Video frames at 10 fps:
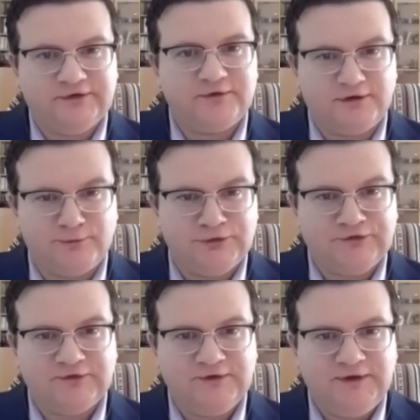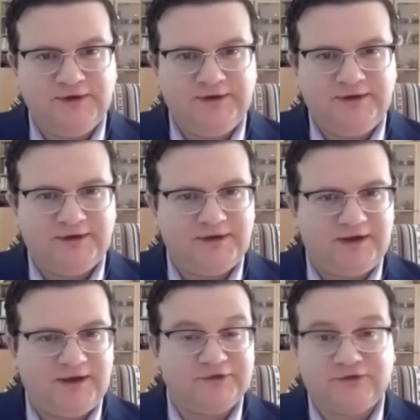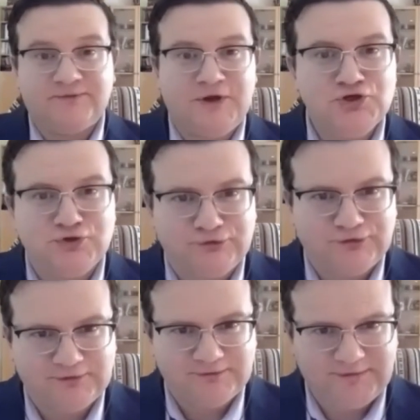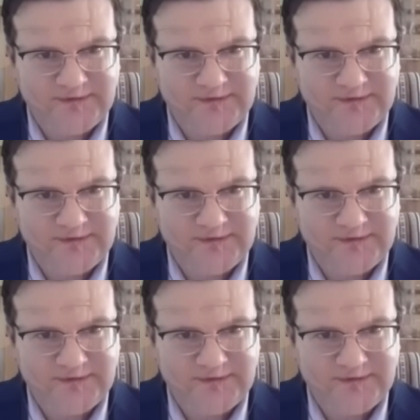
disagreements as adventures,